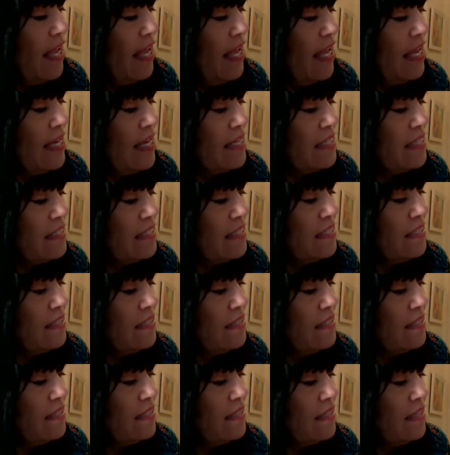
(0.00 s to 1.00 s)
8
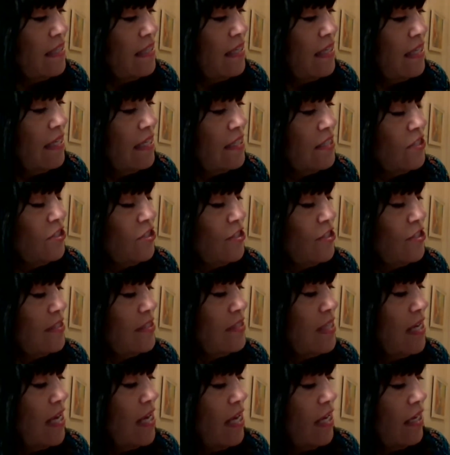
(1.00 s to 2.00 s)

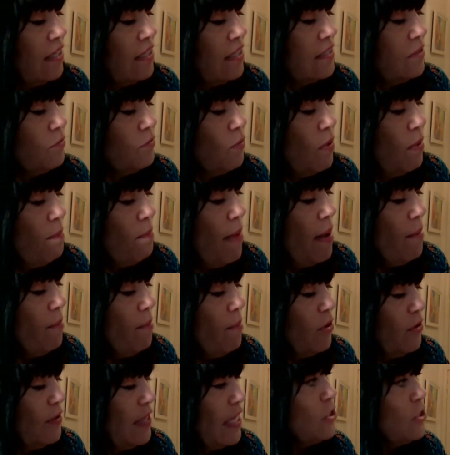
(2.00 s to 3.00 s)
inches. Because
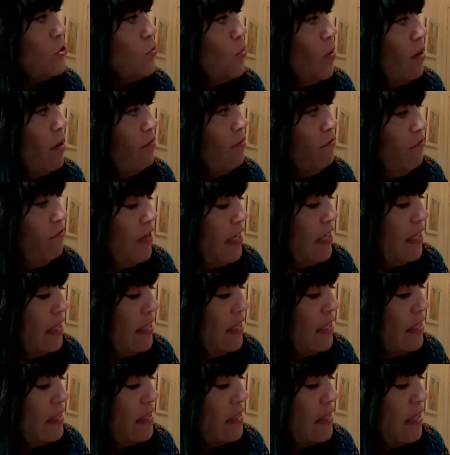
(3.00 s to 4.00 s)
remember that 12
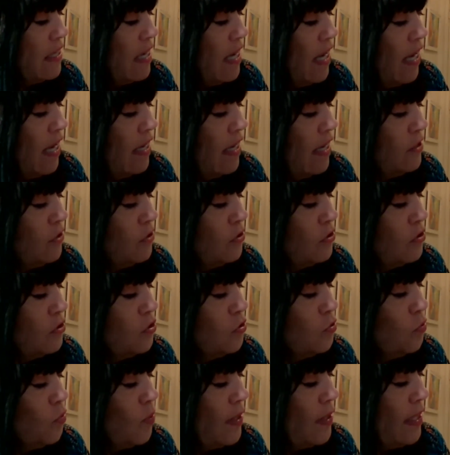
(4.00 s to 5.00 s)
feet is
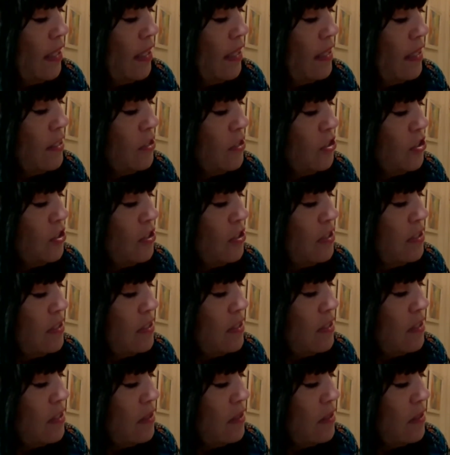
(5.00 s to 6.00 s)
120
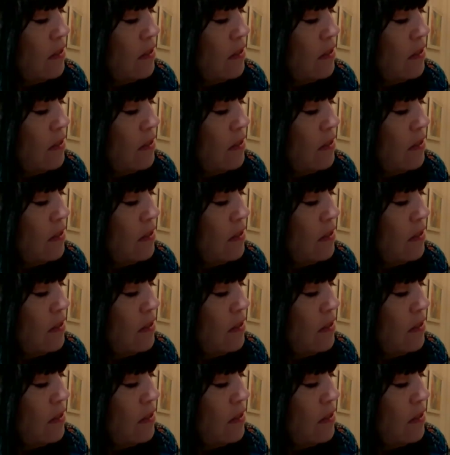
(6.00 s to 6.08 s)
inches